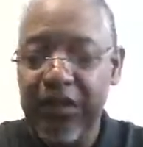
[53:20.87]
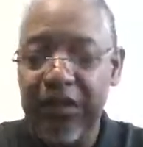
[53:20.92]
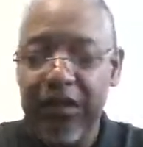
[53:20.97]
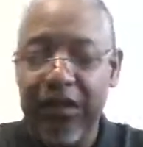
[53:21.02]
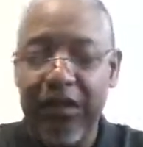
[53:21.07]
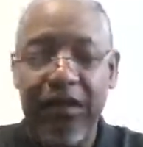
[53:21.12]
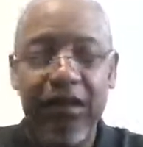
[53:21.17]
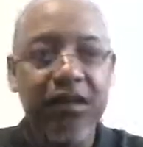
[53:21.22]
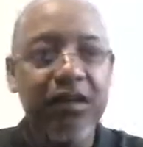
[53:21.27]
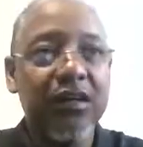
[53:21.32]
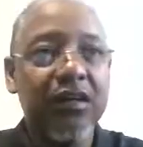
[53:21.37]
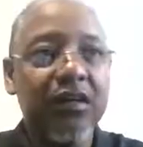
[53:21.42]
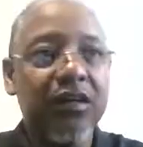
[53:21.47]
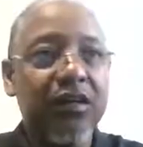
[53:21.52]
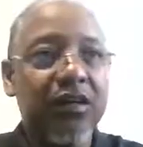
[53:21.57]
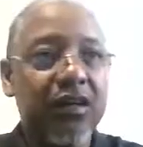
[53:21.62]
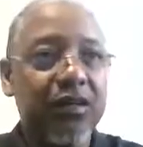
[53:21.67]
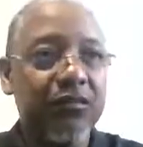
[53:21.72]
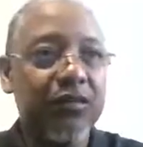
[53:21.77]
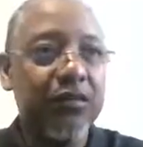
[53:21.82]

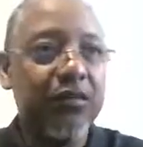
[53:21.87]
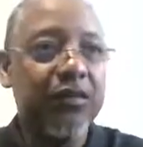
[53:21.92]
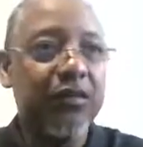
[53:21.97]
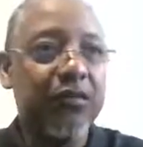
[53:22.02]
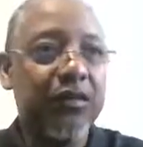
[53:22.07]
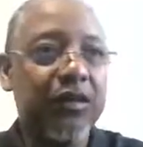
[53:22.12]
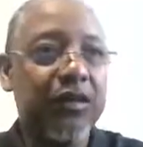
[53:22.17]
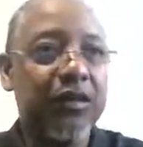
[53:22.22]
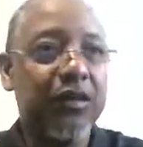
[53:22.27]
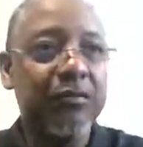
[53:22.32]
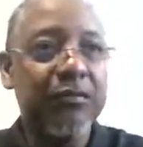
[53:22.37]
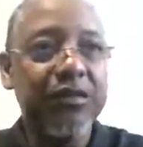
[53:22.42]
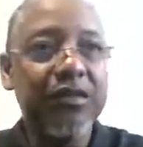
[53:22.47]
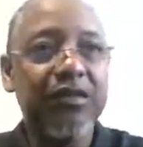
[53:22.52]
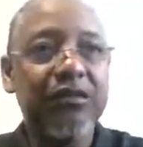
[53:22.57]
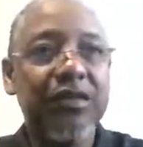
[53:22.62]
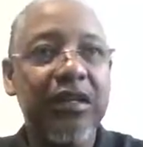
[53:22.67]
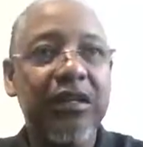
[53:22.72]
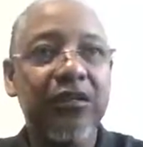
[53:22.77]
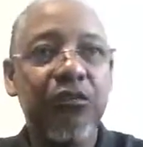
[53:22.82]
a few different
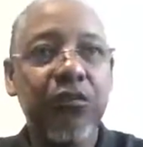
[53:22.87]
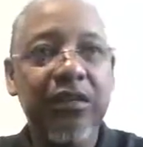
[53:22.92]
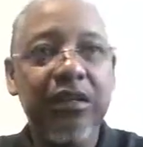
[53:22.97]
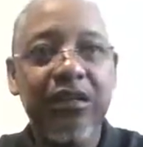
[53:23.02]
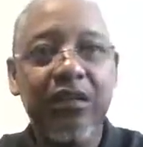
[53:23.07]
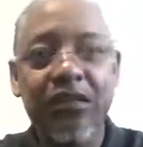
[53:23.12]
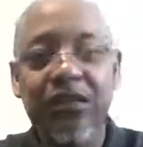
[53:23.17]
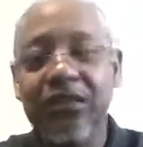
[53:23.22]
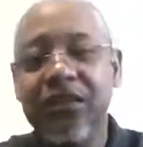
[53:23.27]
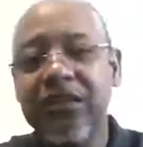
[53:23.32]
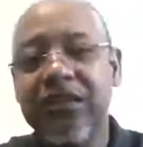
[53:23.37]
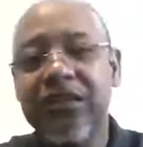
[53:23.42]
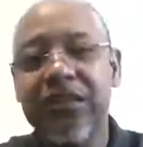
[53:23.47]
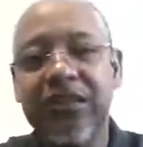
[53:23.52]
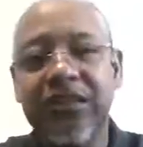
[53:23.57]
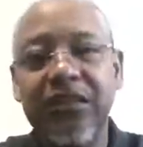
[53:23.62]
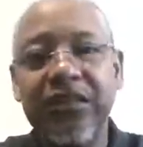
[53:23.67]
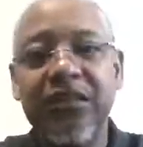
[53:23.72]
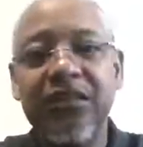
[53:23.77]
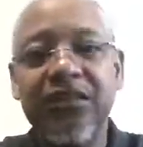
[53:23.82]
companies, and we looked
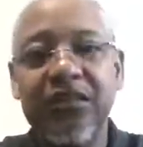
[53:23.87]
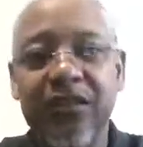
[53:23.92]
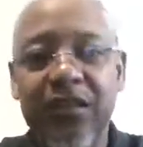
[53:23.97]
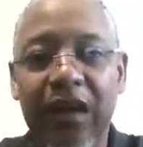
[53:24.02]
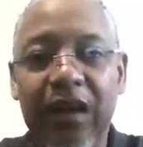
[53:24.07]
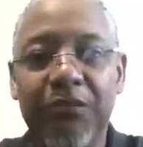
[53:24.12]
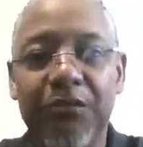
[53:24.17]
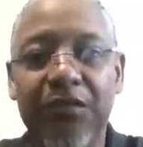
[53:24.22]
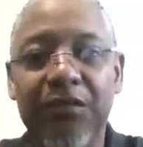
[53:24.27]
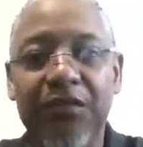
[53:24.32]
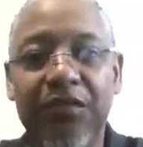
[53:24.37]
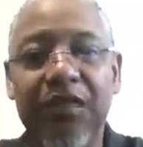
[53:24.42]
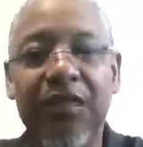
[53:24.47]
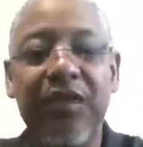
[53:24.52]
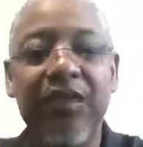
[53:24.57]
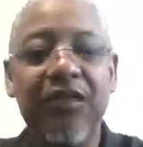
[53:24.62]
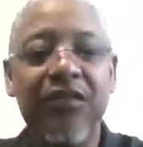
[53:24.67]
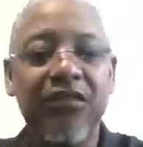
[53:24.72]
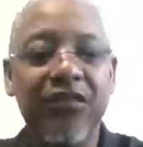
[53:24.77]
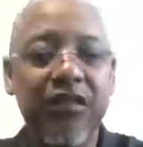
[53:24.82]
at these type of
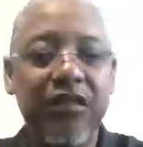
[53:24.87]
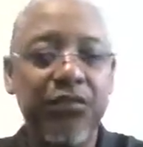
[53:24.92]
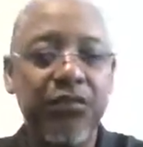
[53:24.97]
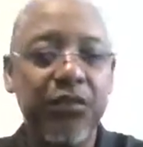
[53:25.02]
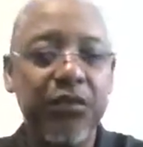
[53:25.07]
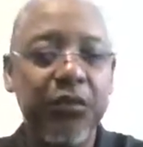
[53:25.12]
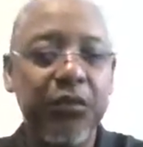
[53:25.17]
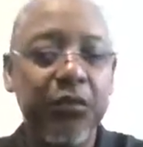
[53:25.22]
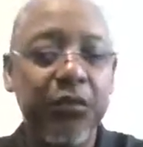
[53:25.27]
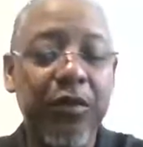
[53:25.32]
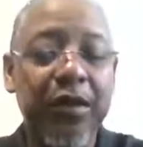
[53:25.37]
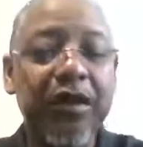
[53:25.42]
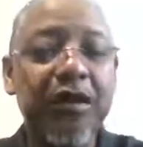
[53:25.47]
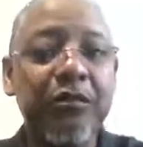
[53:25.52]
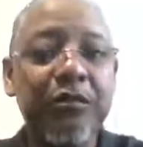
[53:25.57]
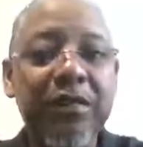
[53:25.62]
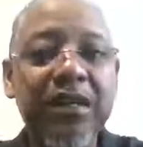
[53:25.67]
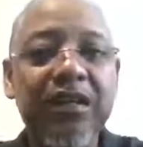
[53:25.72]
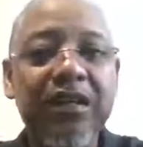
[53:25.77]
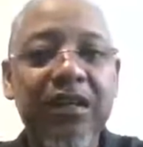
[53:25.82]
things as we were
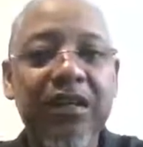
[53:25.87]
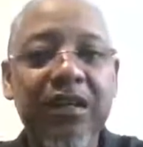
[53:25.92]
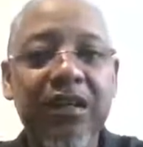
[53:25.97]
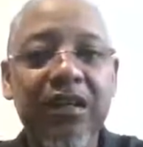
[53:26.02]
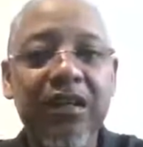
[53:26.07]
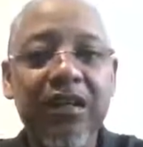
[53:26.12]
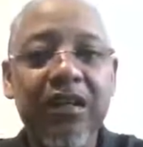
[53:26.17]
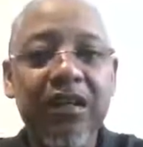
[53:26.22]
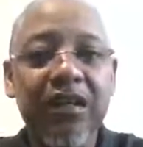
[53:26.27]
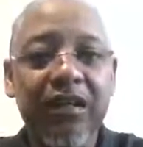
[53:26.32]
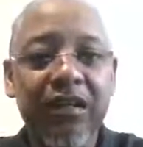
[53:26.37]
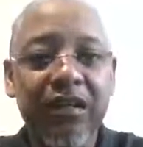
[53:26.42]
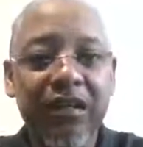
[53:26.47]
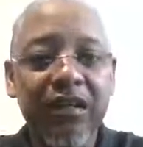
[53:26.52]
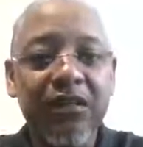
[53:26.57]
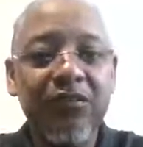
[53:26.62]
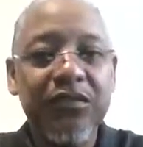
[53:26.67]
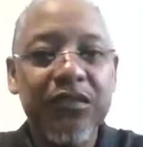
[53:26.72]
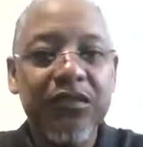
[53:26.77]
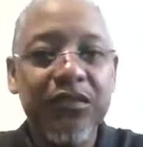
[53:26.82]
recommending
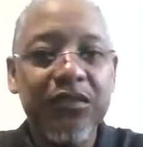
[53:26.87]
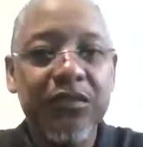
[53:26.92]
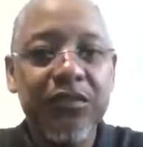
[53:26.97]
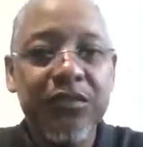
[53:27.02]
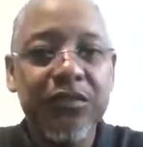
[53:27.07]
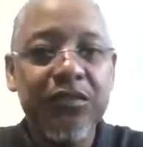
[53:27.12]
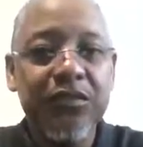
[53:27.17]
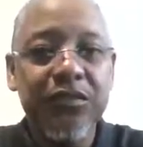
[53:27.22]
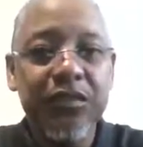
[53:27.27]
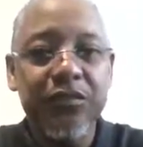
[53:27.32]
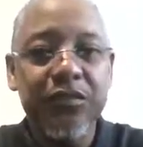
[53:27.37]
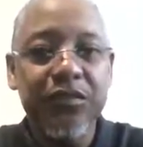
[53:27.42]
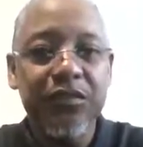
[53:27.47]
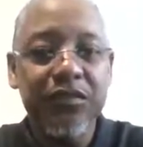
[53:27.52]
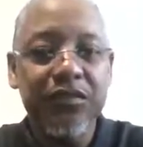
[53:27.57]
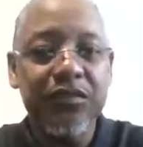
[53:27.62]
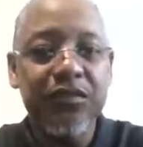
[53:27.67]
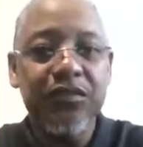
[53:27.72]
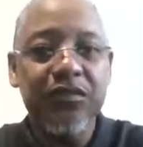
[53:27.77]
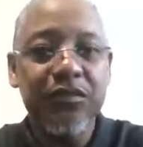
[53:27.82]
life insurance
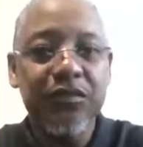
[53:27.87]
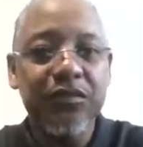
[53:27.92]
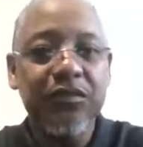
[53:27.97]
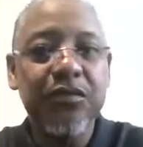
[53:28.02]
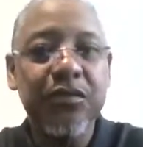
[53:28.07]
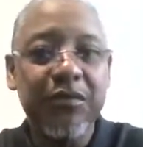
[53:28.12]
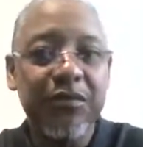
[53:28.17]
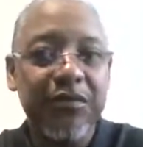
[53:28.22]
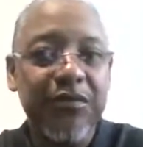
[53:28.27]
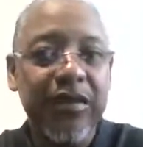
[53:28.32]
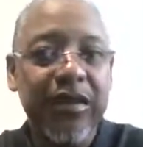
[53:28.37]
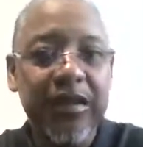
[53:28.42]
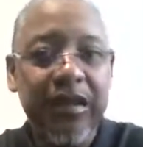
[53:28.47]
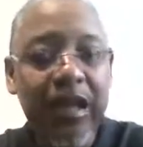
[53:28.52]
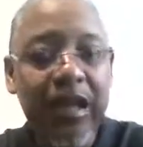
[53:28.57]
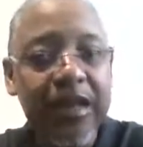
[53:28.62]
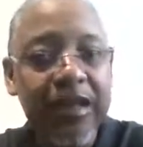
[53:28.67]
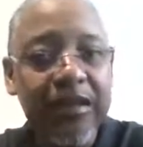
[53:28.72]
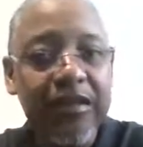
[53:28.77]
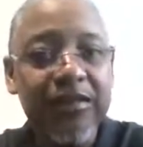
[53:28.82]
services to some of our
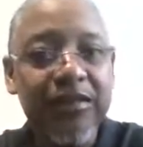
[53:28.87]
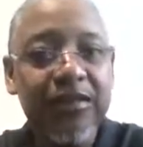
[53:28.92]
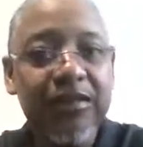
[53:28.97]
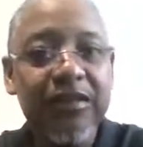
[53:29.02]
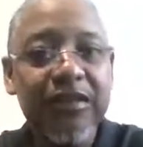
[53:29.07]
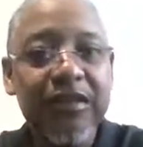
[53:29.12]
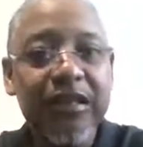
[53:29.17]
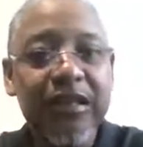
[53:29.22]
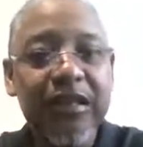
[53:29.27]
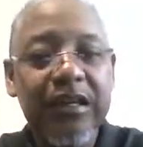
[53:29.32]
clients.